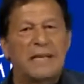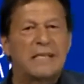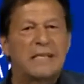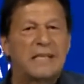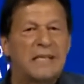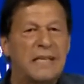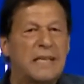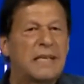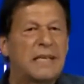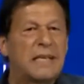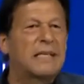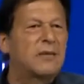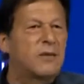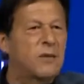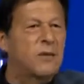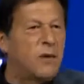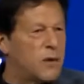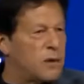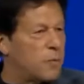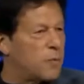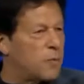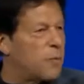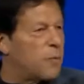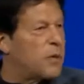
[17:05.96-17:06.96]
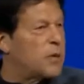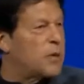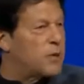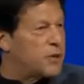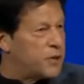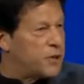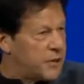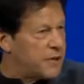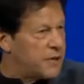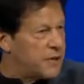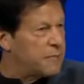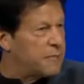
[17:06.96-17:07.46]
There are various reasons, and I
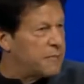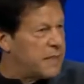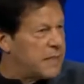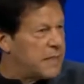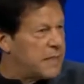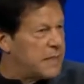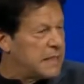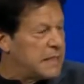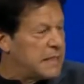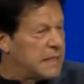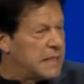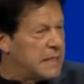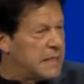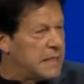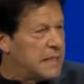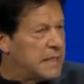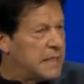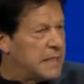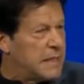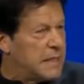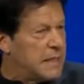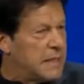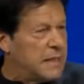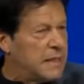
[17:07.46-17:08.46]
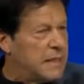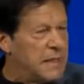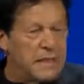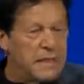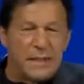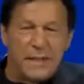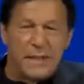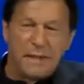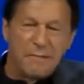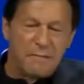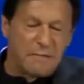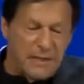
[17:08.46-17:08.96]
won't go into it right
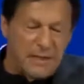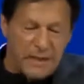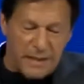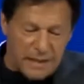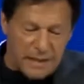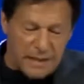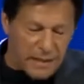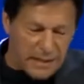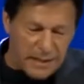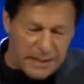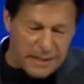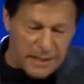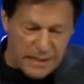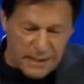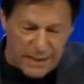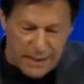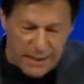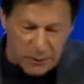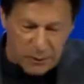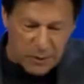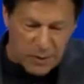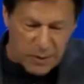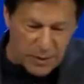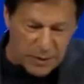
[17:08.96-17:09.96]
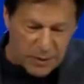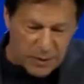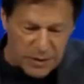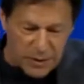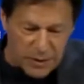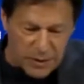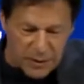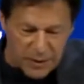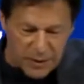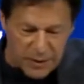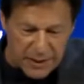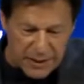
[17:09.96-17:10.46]
now. This is not the right forum.
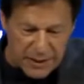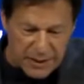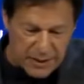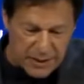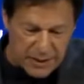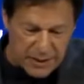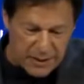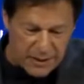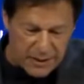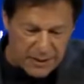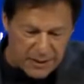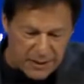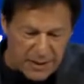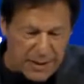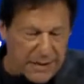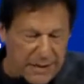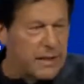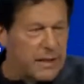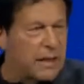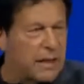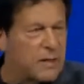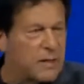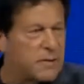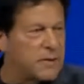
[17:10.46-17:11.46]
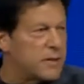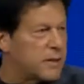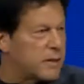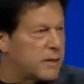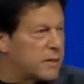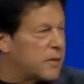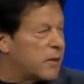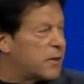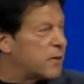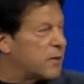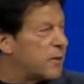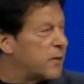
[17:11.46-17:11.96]
But the
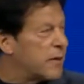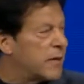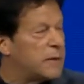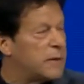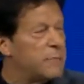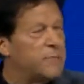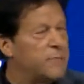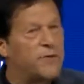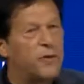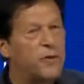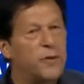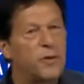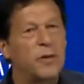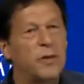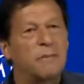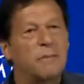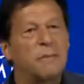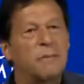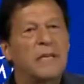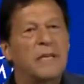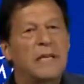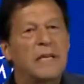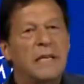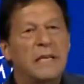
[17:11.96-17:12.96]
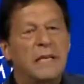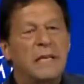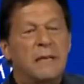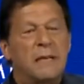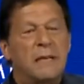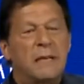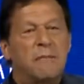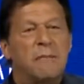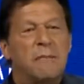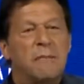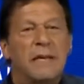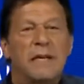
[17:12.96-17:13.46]
moment
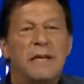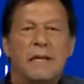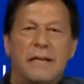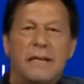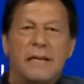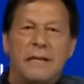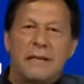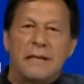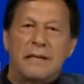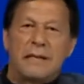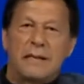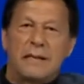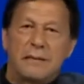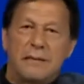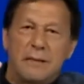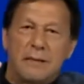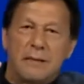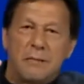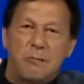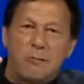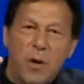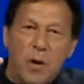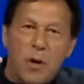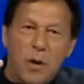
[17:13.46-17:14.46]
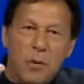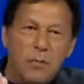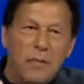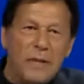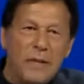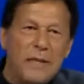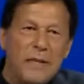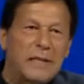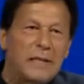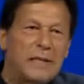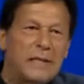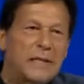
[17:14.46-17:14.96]
Pakistan and Indian
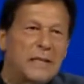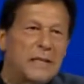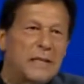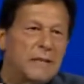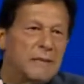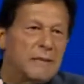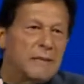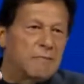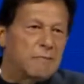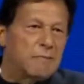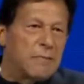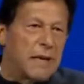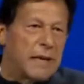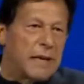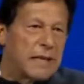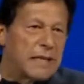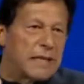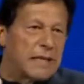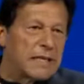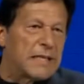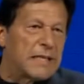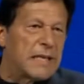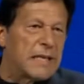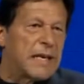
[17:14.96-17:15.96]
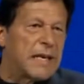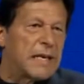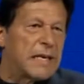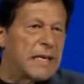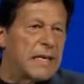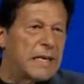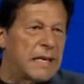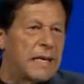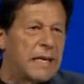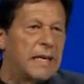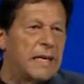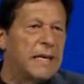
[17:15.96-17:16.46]
relationship becomes
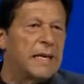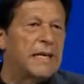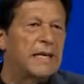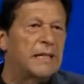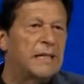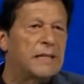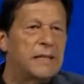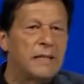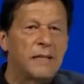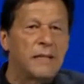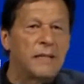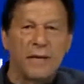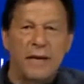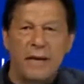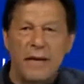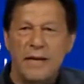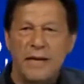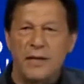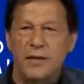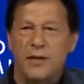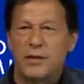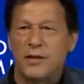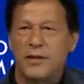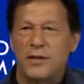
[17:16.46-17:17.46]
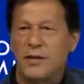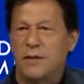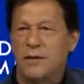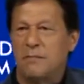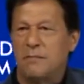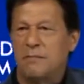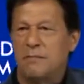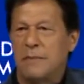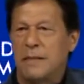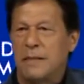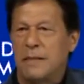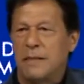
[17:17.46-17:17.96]
normal,
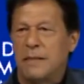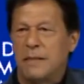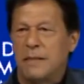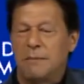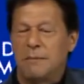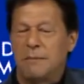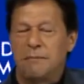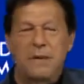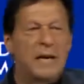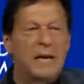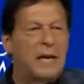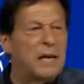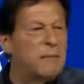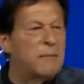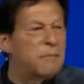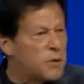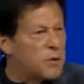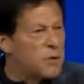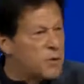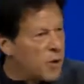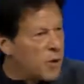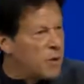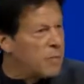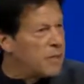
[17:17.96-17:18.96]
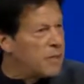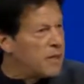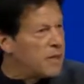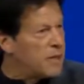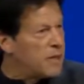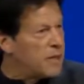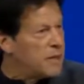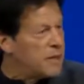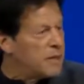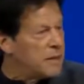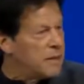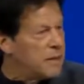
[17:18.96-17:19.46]
trade starts between the
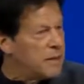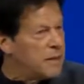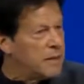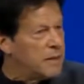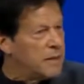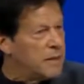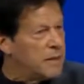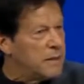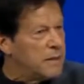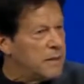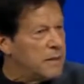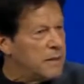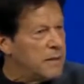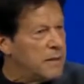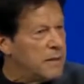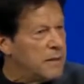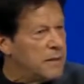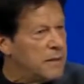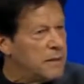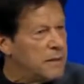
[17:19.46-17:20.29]
two countries, then